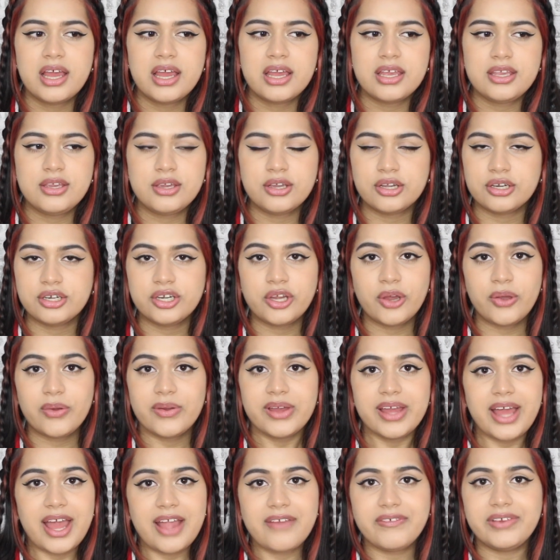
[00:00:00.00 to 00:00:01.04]
you could
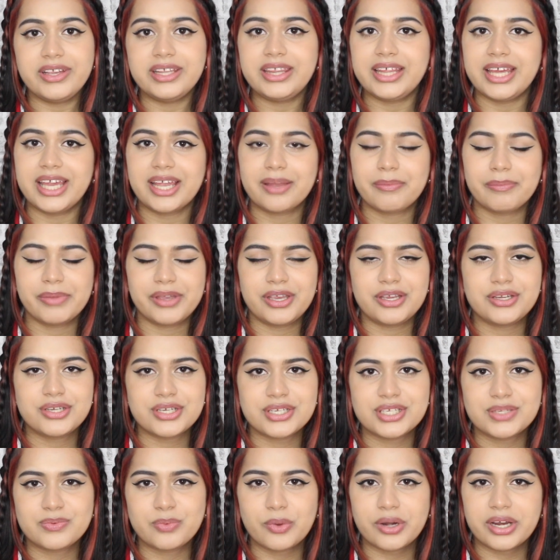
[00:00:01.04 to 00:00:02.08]
know everything but you
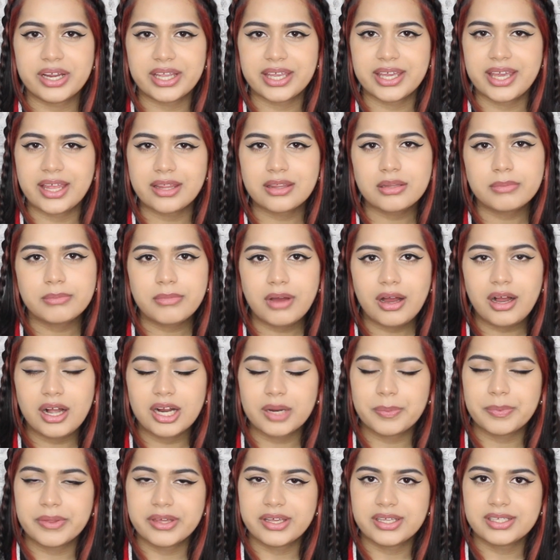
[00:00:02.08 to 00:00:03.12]
just wouldn't get the
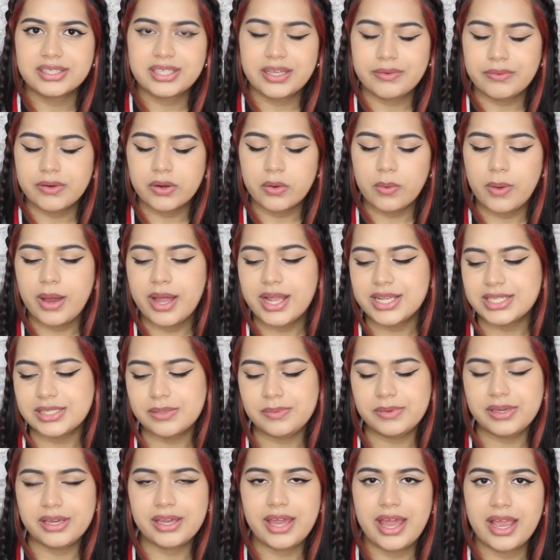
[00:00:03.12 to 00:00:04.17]
mark because they require you to
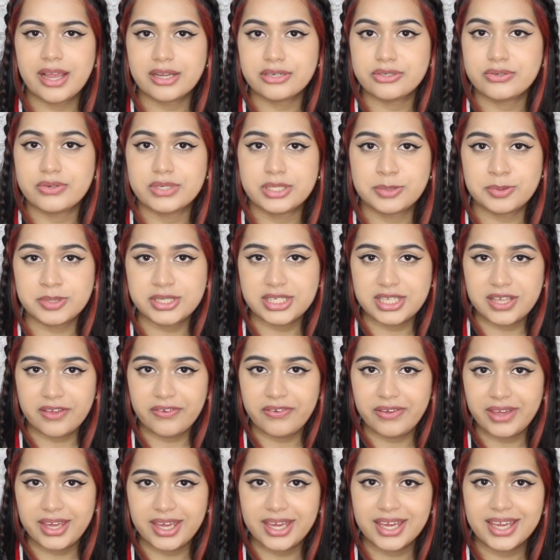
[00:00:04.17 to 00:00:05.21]
be extra
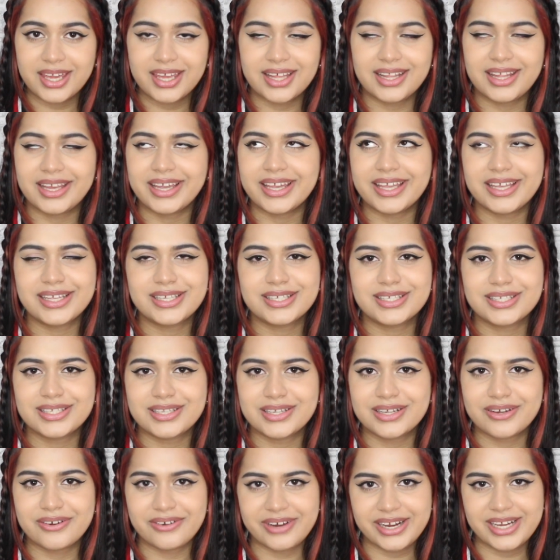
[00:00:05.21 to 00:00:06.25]
specific. Like, it's
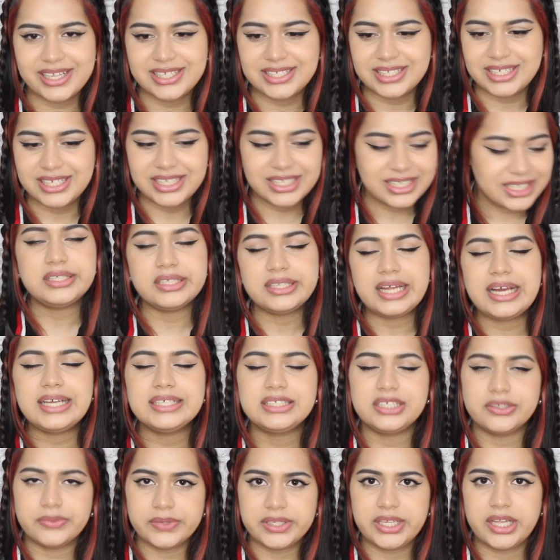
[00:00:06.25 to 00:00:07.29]
crazy. So
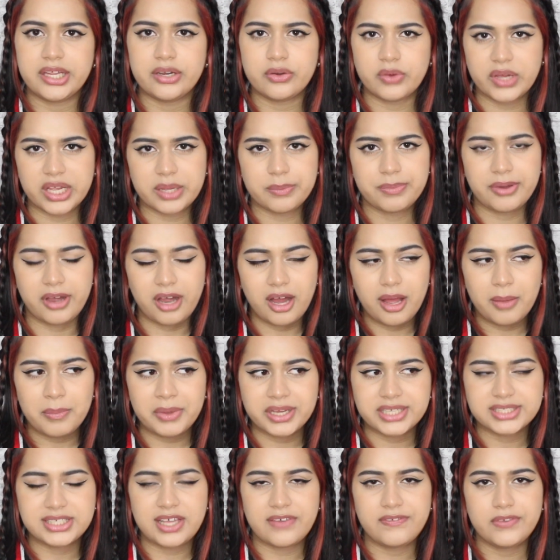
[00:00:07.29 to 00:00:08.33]
that's a really annoying part,
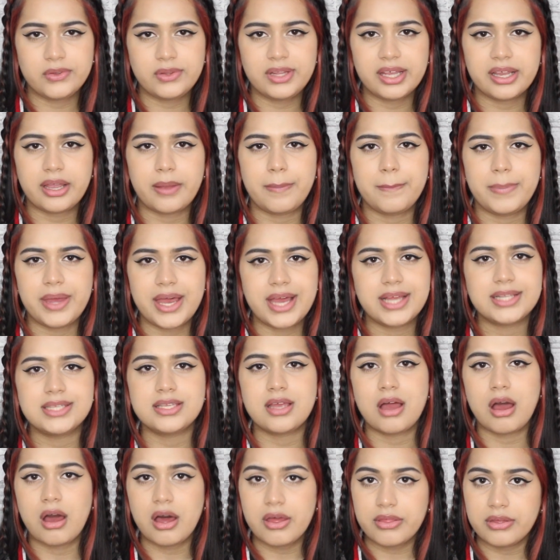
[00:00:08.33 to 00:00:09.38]
because I feel like compared
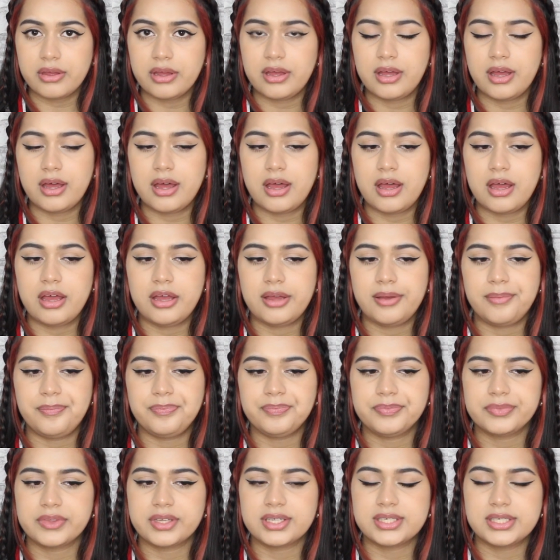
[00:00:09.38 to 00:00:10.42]
to
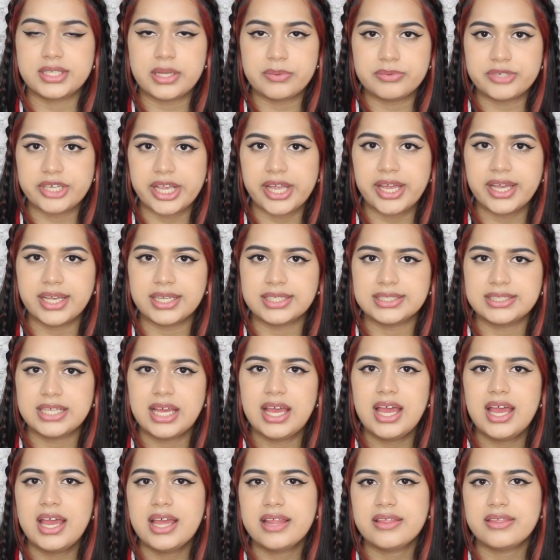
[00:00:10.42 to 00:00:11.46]
other subjects,
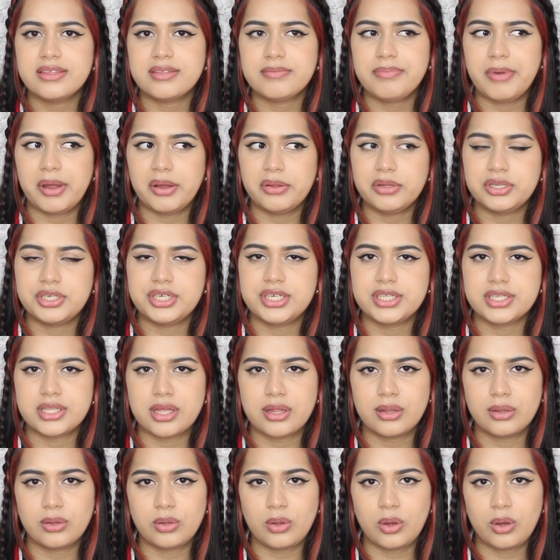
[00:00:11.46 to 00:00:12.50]
biology is
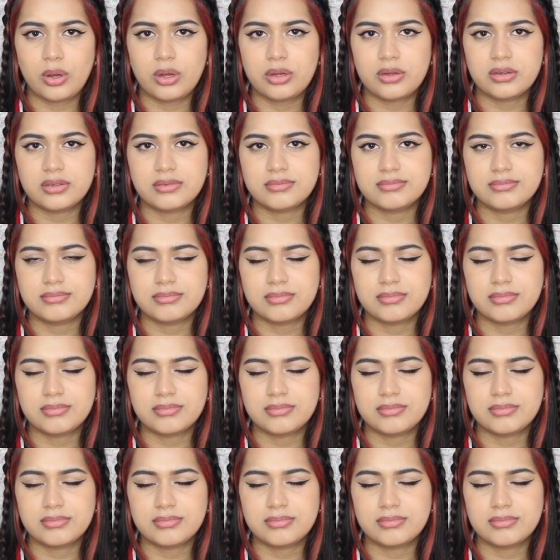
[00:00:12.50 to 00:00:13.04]
a lot